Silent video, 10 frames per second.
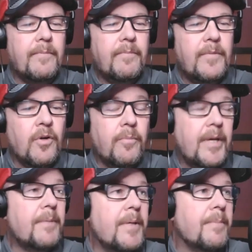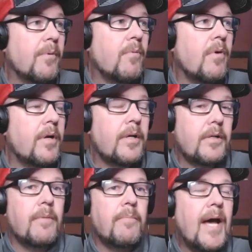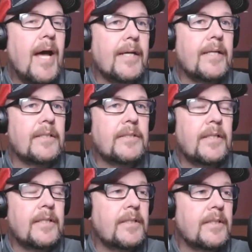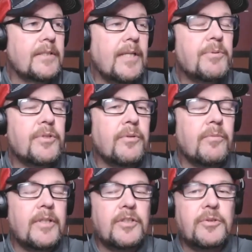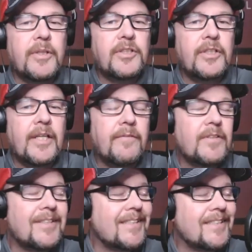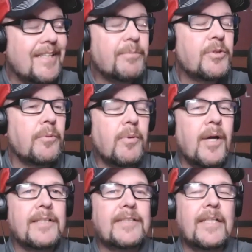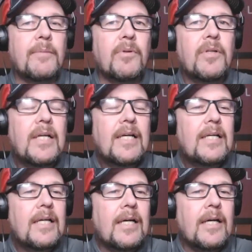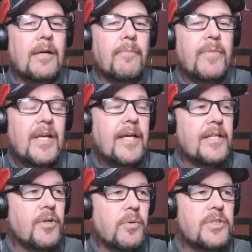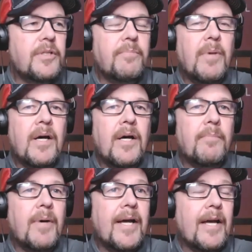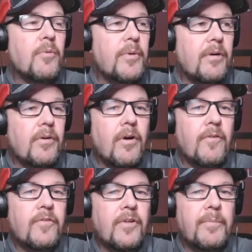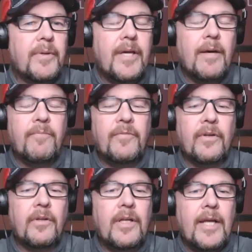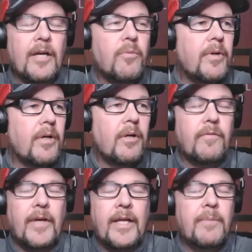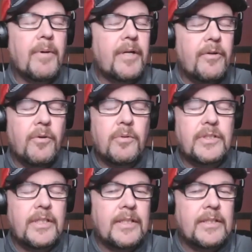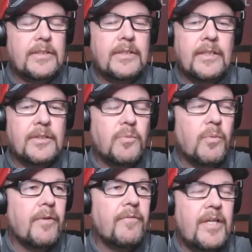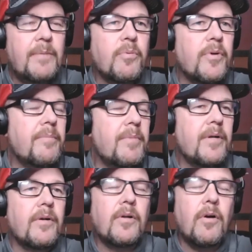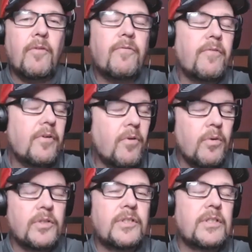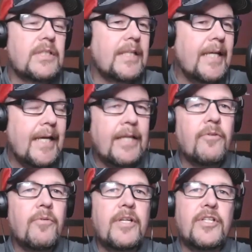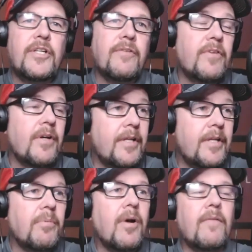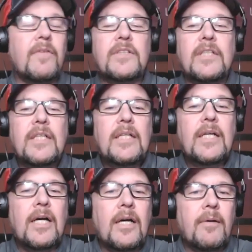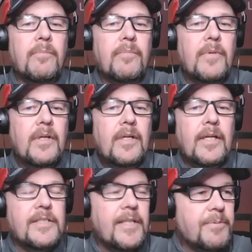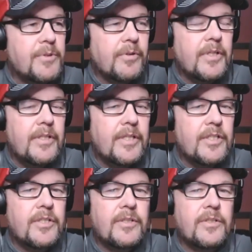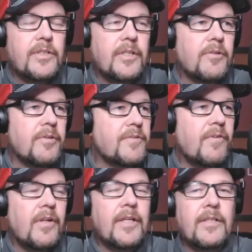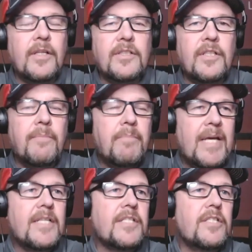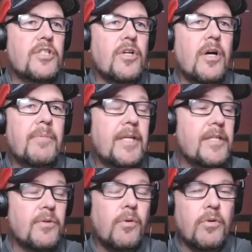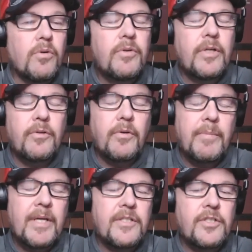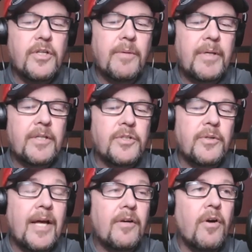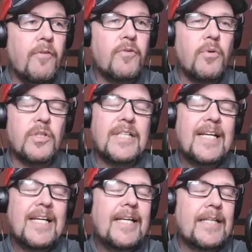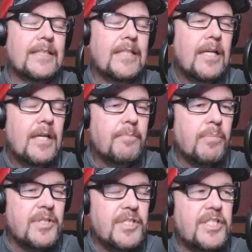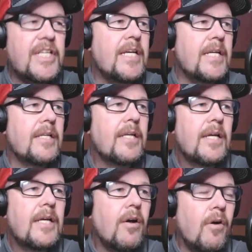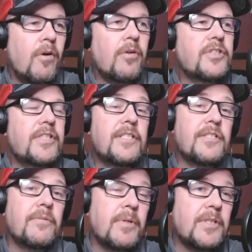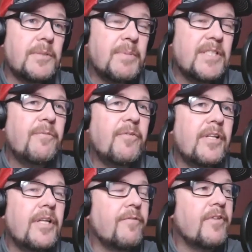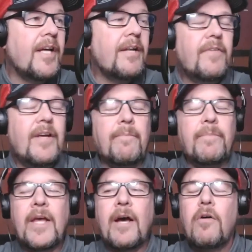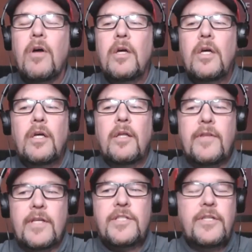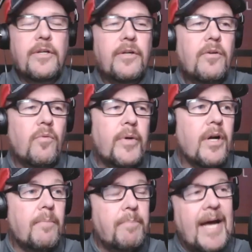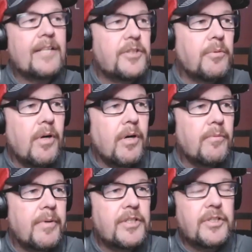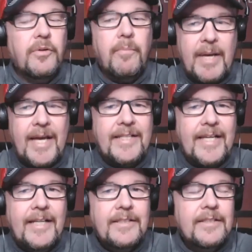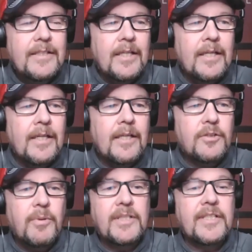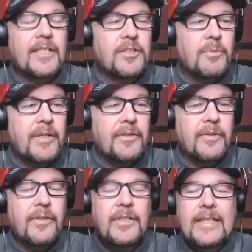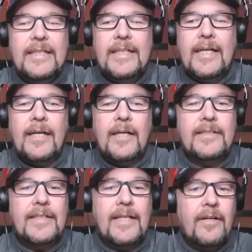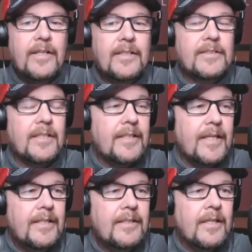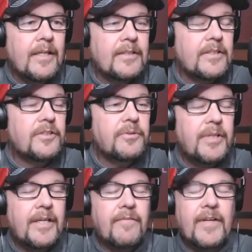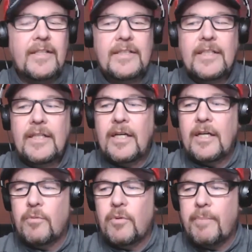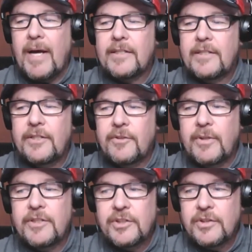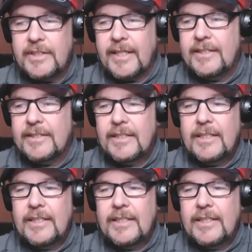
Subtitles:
make people want to come back. It's an exceptional registration gift. It's exceptional prize table. It's hosted by Equinell Golf Club in Kemptville, and Equinell, if anybody knows, is one of the premier golf courses in the region, if not in the province. Exceptional conditions. Chris Follett does an amazing job, and his whole crew, they're doing an amazing job making sure that golf course is pristine all season, but specifically for that event. Now, this year, we are back to our original May date, 22nd, 23rd, Saturday and Sunday. It's a 2-day event. We're back to the original date.